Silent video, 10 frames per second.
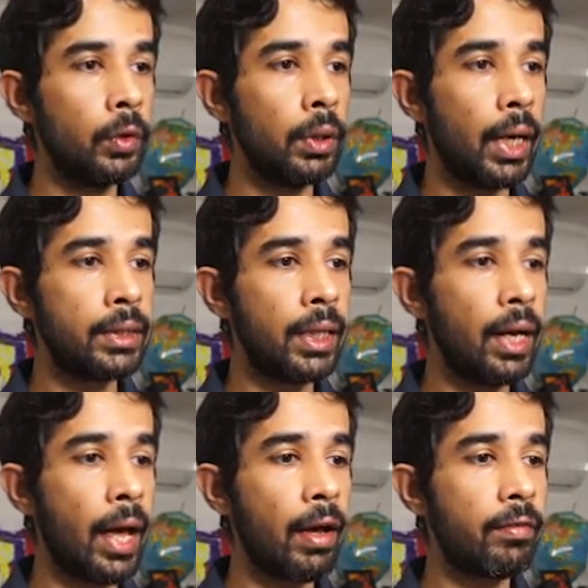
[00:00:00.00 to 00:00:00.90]
I still
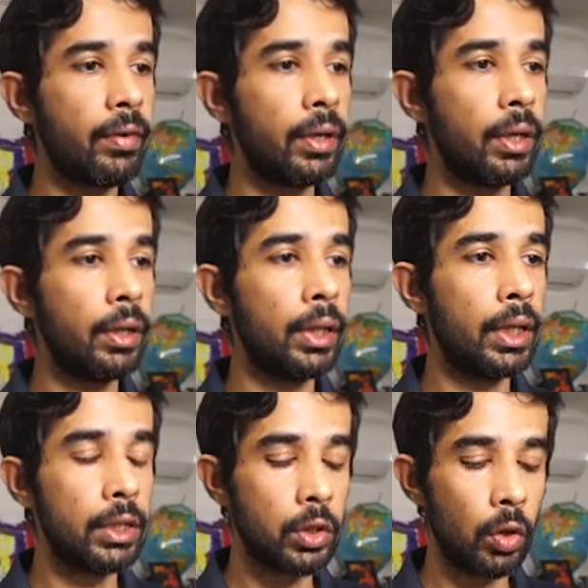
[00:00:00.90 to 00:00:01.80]
have the
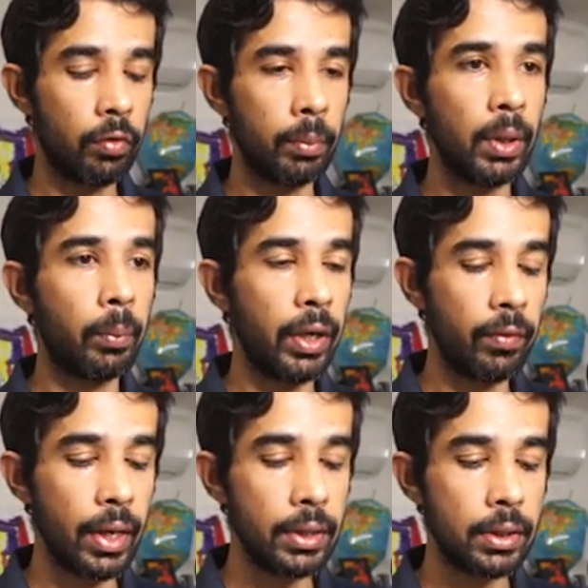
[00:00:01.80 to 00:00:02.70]
console from the
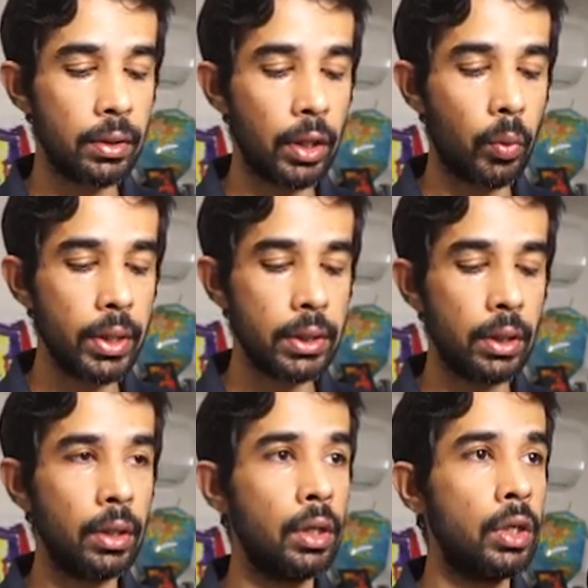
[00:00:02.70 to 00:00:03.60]
previous request.
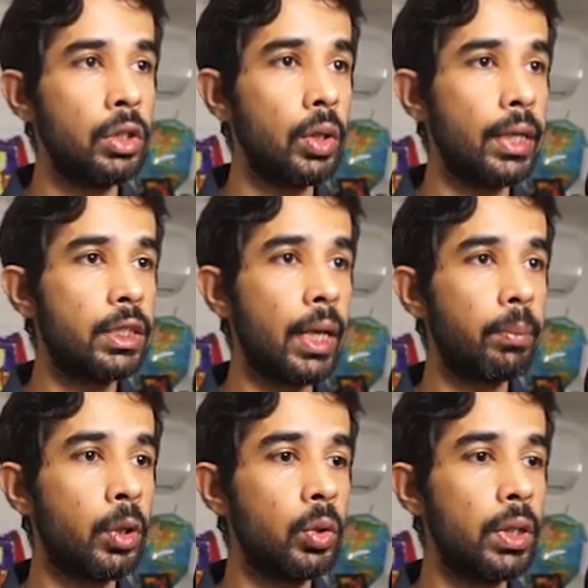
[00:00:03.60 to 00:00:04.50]
So let's step
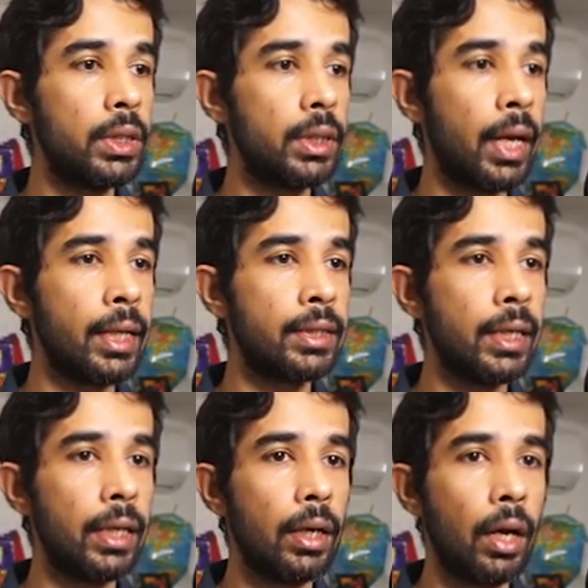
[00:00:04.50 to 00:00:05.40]
through this and
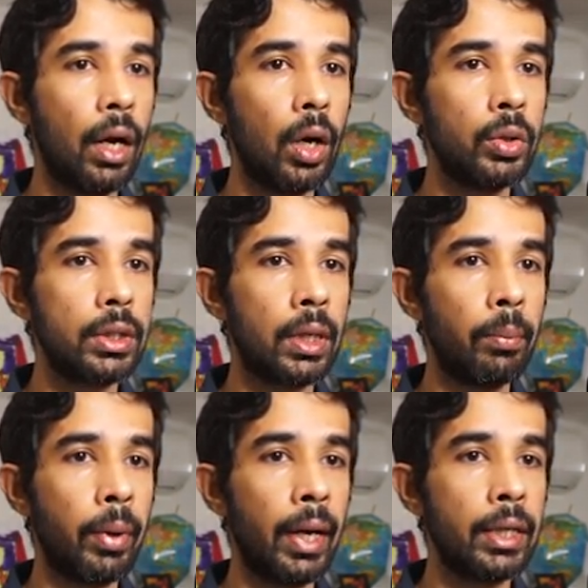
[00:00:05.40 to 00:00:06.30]
see how this
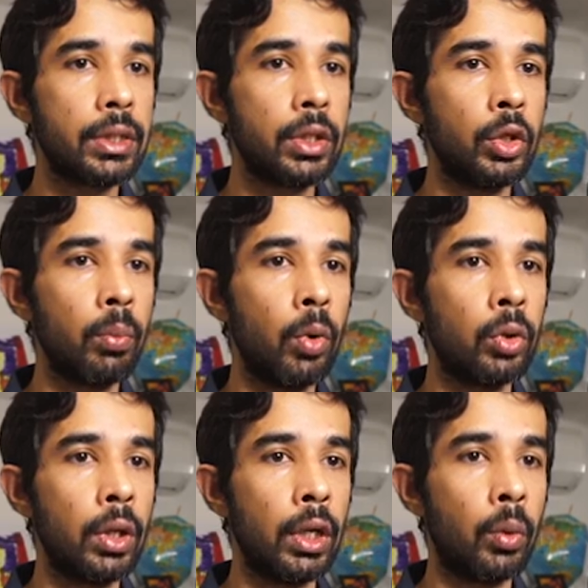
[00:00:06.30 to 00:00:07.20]
compares to both
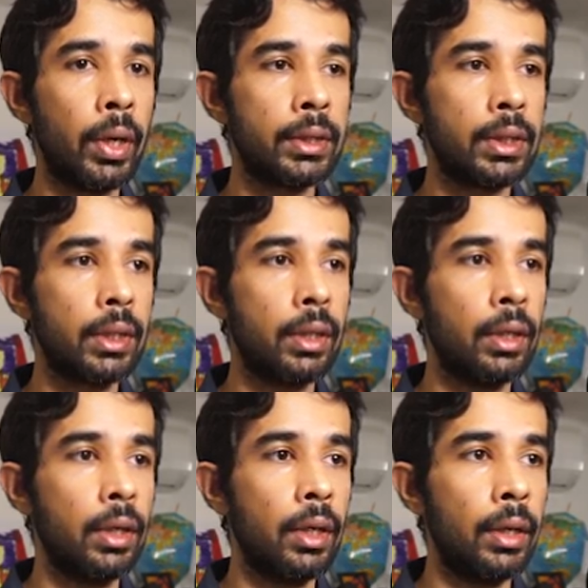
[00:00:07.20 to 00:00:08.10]
the request.
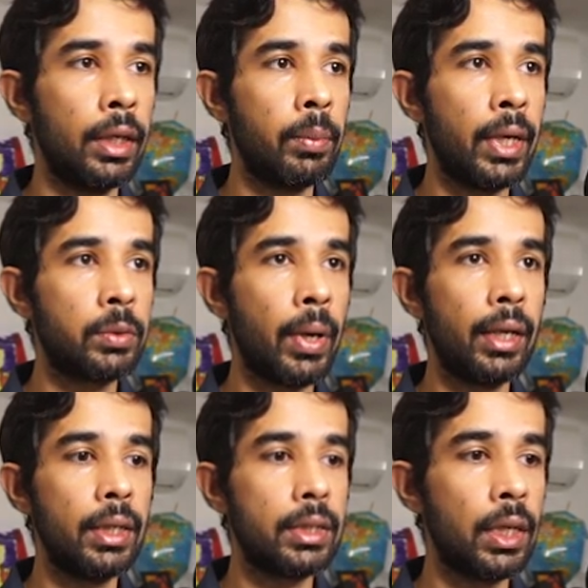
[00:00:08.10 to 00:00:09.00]
Let me expand
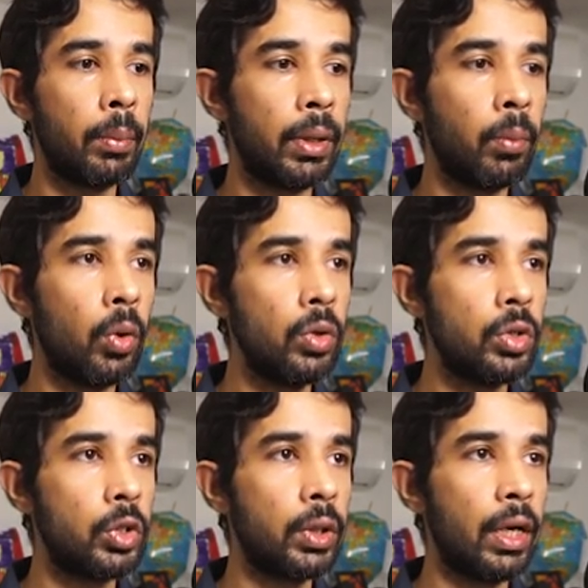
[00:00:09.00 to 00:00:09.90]
this a bit more
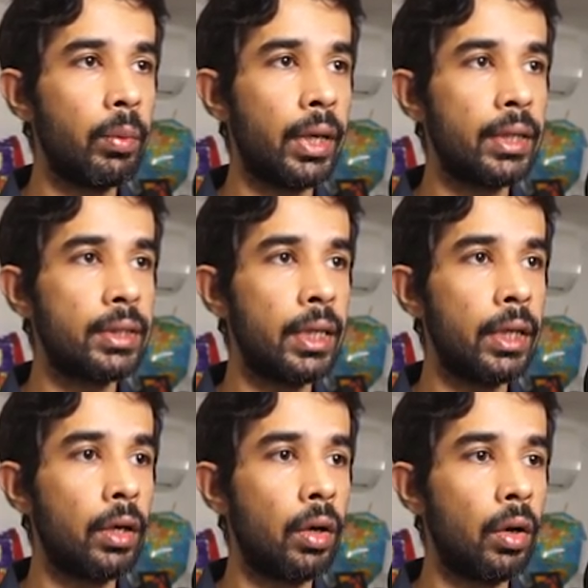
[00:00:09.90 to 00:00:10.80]
so that we can see
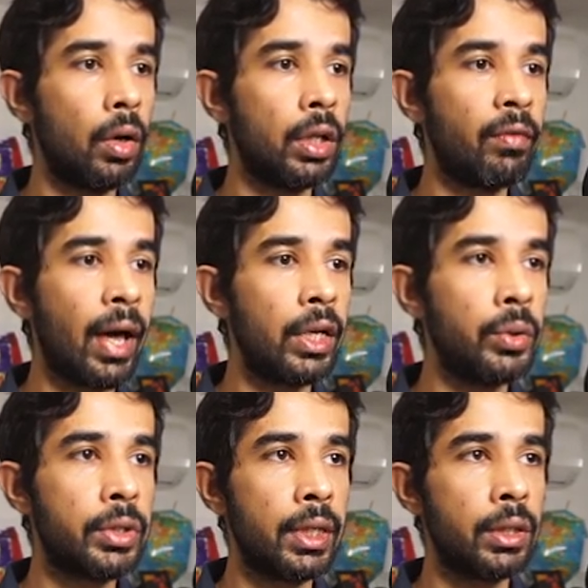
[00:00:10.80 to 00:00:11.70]
all the
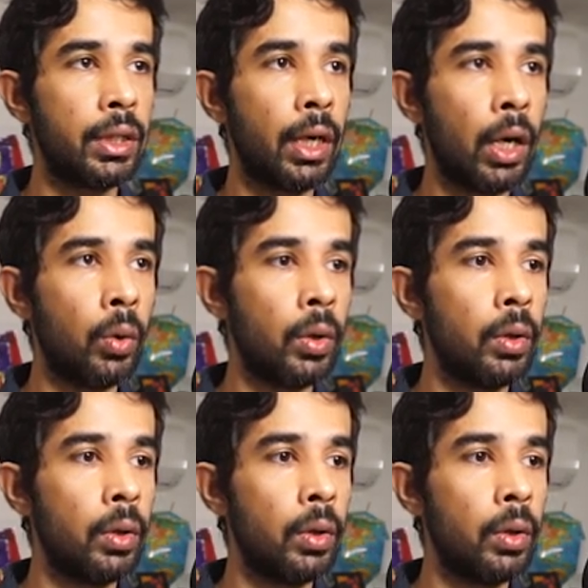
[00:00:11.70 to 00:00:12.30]
values that's written out.